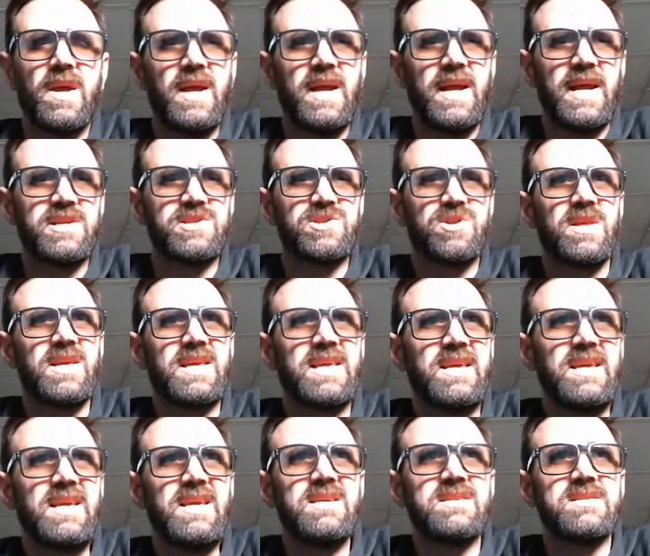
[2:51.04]
And so the
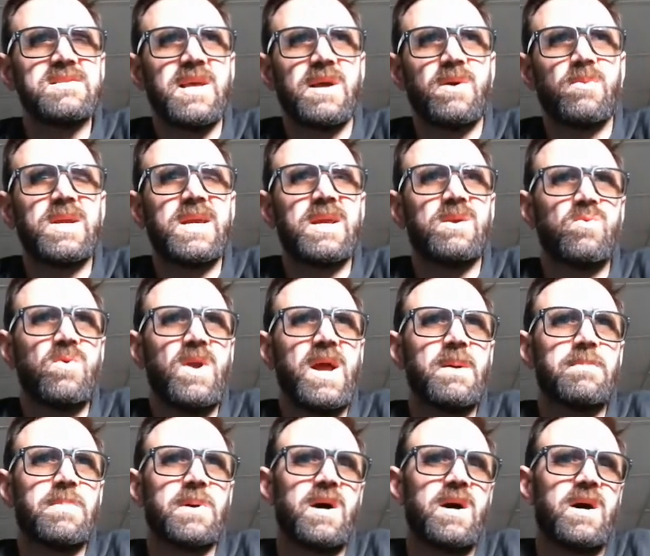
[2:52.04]
key is that we can
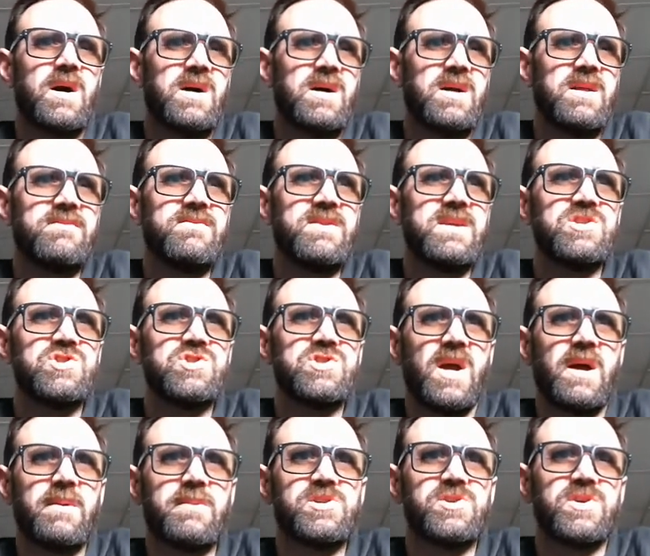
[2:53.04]
wrap all of these
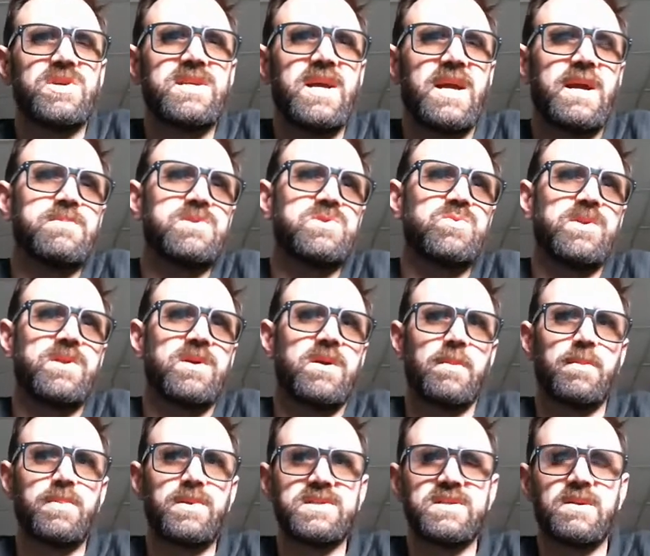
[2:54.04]
geometry types with our
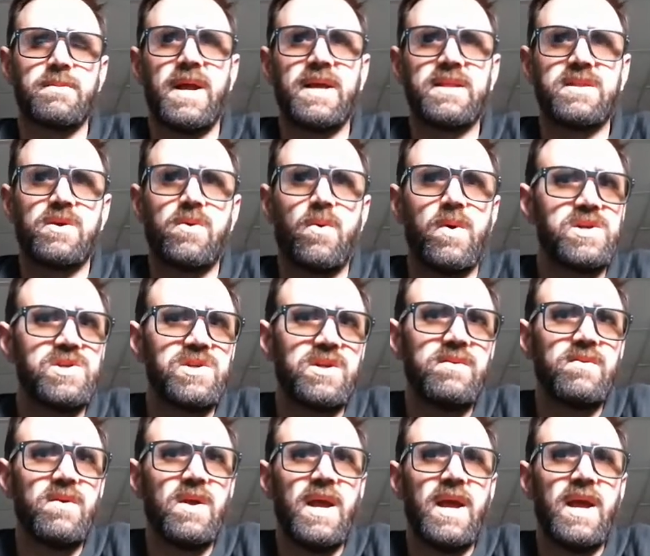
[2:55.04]
implicit math equation.